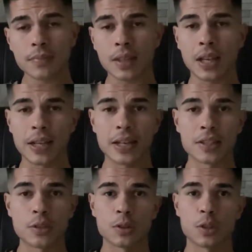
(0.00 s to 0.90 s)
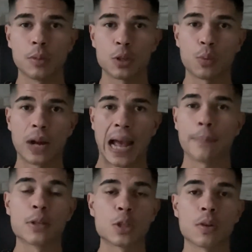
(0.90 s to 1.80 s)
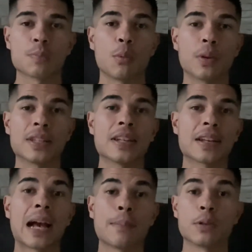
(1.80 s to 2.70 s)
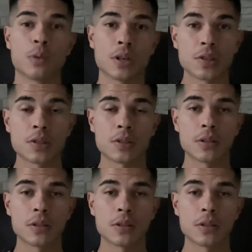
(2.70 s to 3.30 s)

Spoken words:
again, it's not so much what happens to us, but what didn't happen to us.